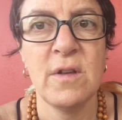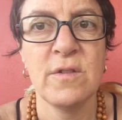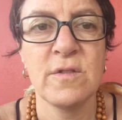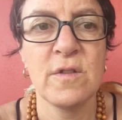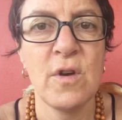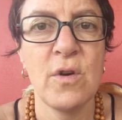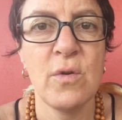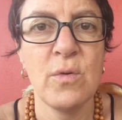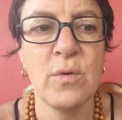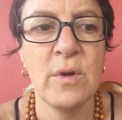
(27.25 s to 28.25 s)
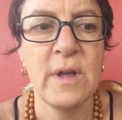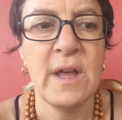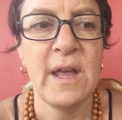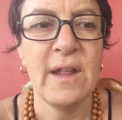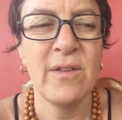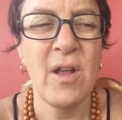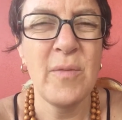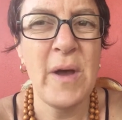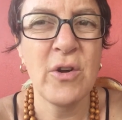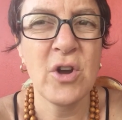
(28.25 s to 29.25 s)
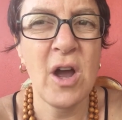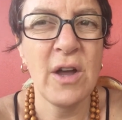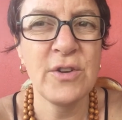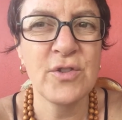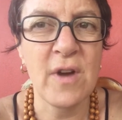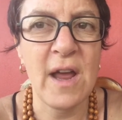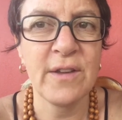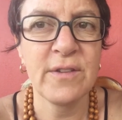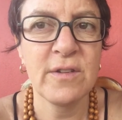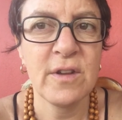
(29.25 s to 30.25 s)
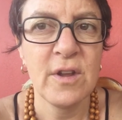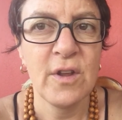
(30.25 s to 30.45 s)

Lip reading: So it's all about contrast.